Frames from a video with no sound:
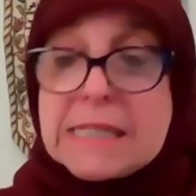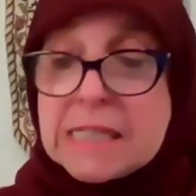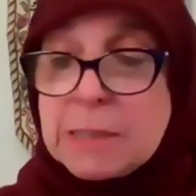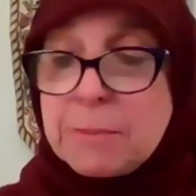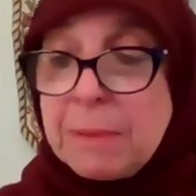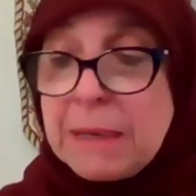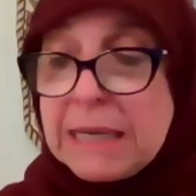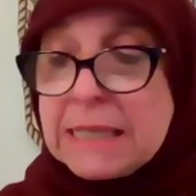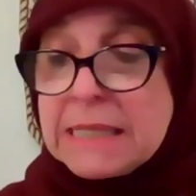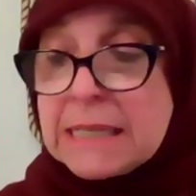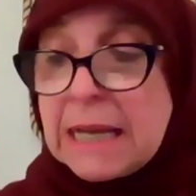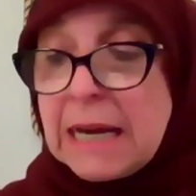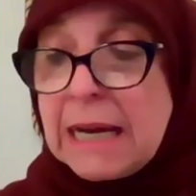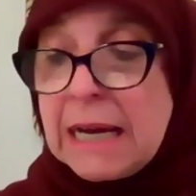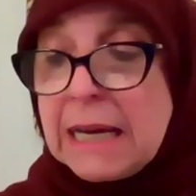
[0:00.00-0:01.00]

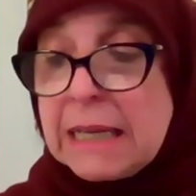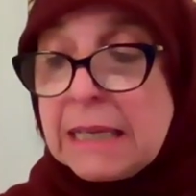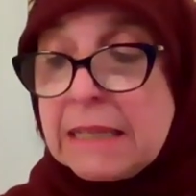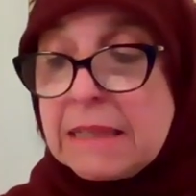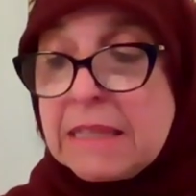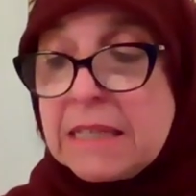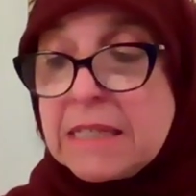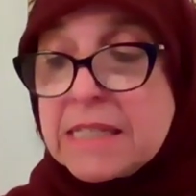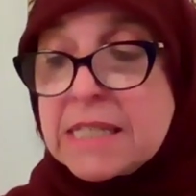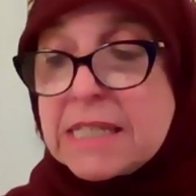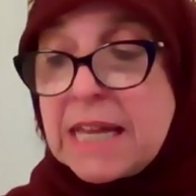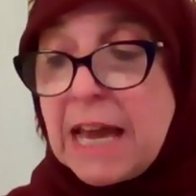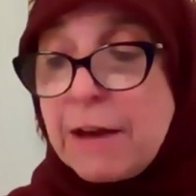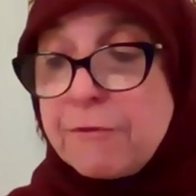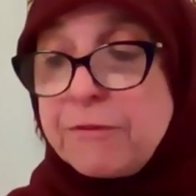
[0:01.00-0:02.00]
spend on the
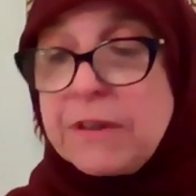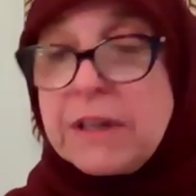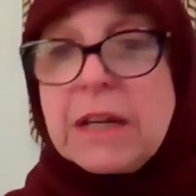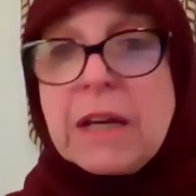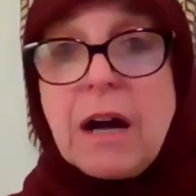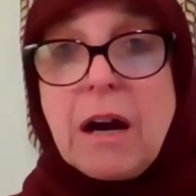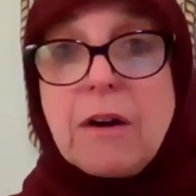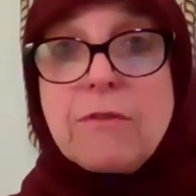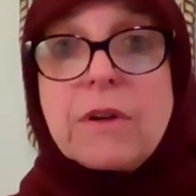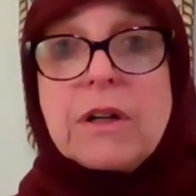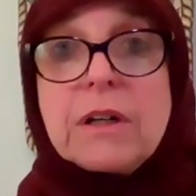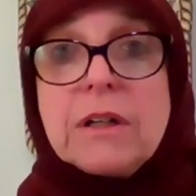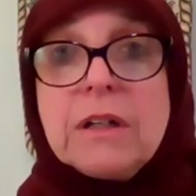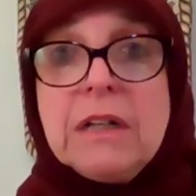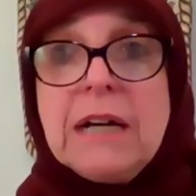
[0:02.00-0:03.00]
staffing of
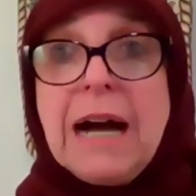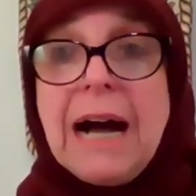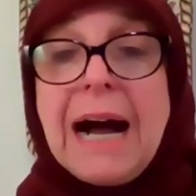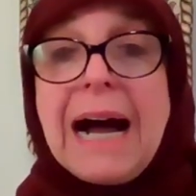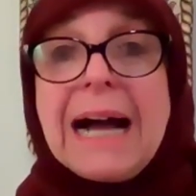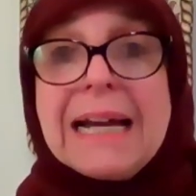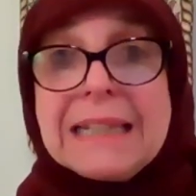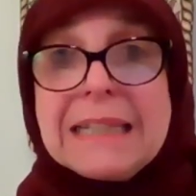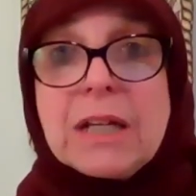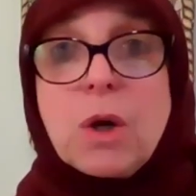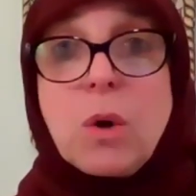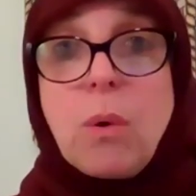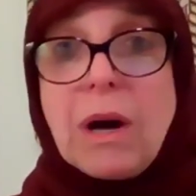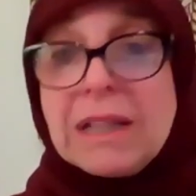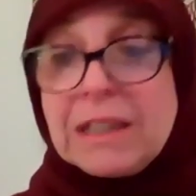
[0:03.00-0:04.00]
a highly
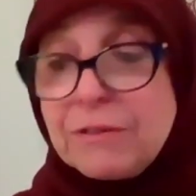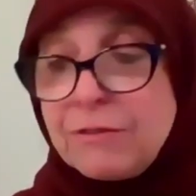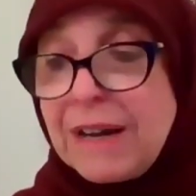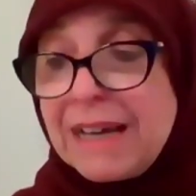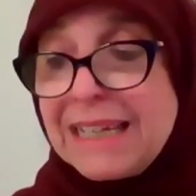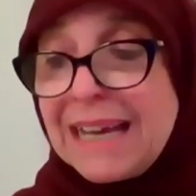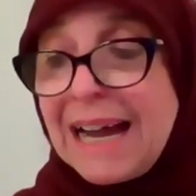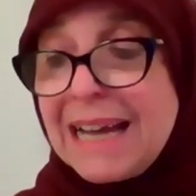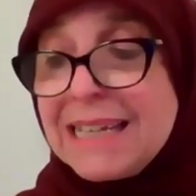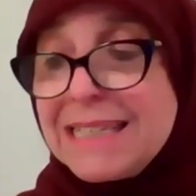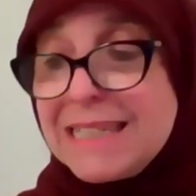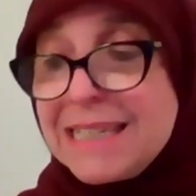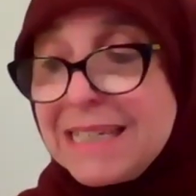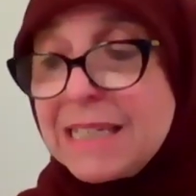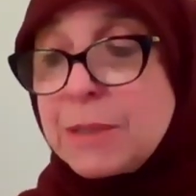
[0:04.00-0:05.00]
qualified
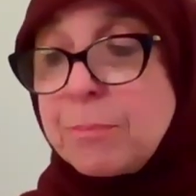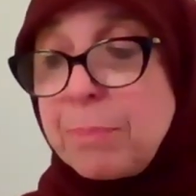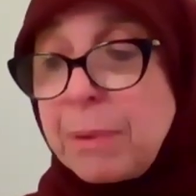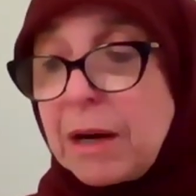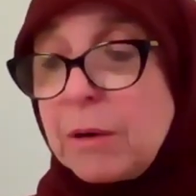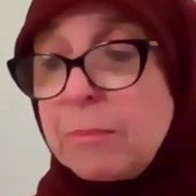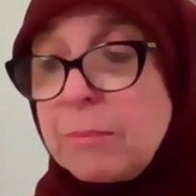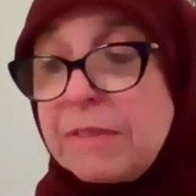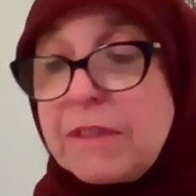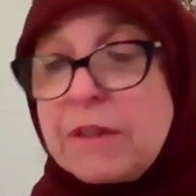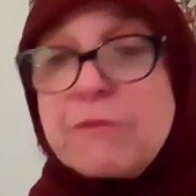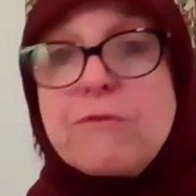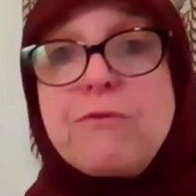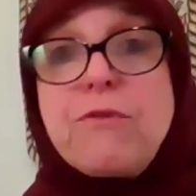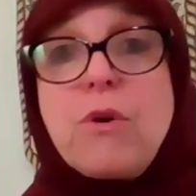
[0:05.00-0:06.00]
IT department
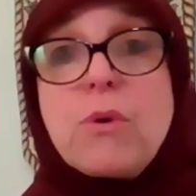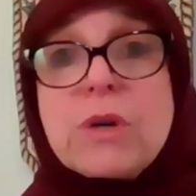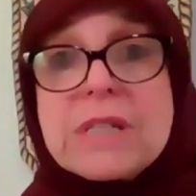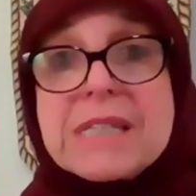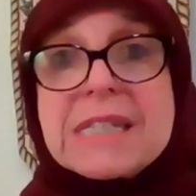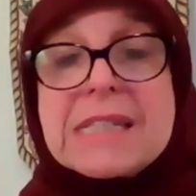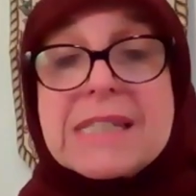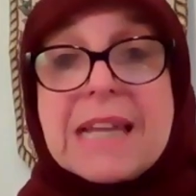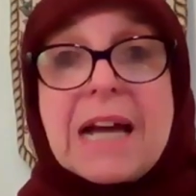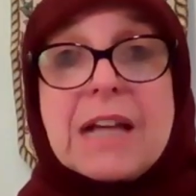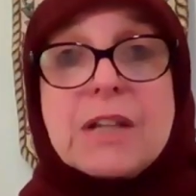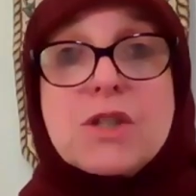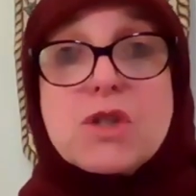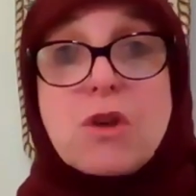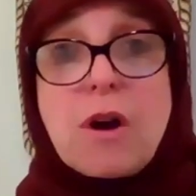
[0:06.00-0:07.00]
that focuses
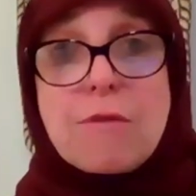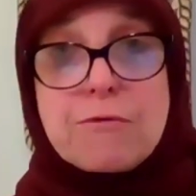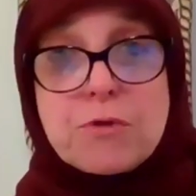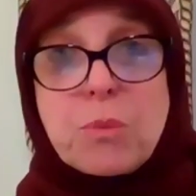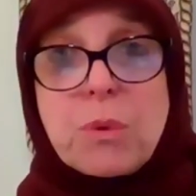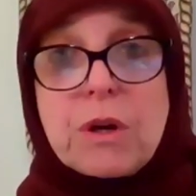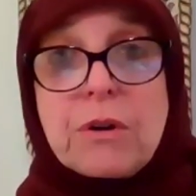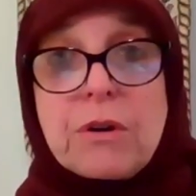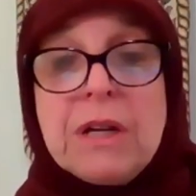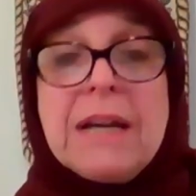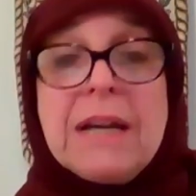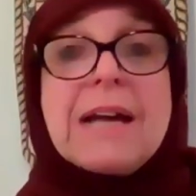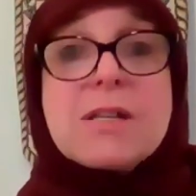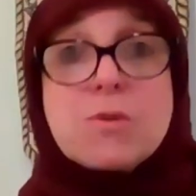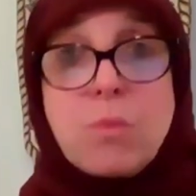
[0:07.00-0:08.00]
on software
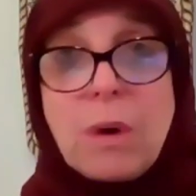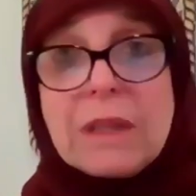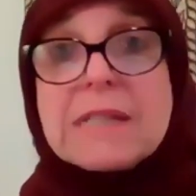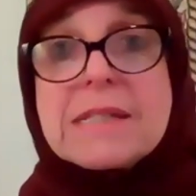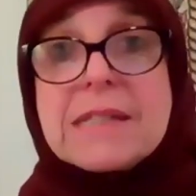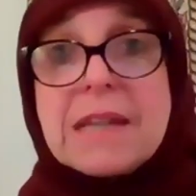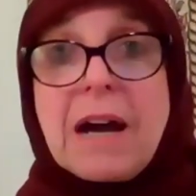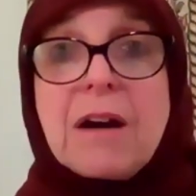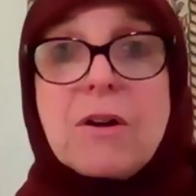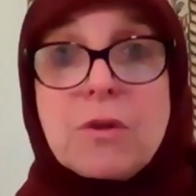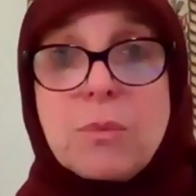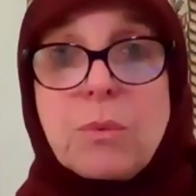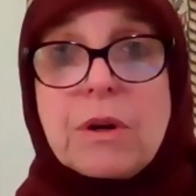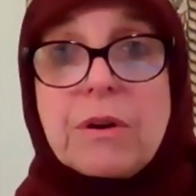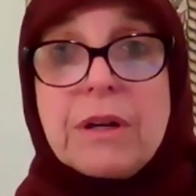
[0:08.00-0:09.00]
as well as
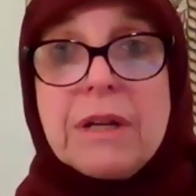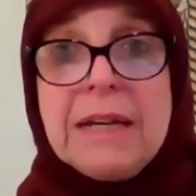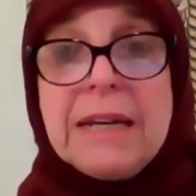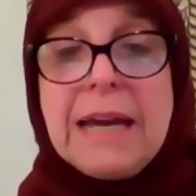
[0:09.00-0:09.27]
hardware.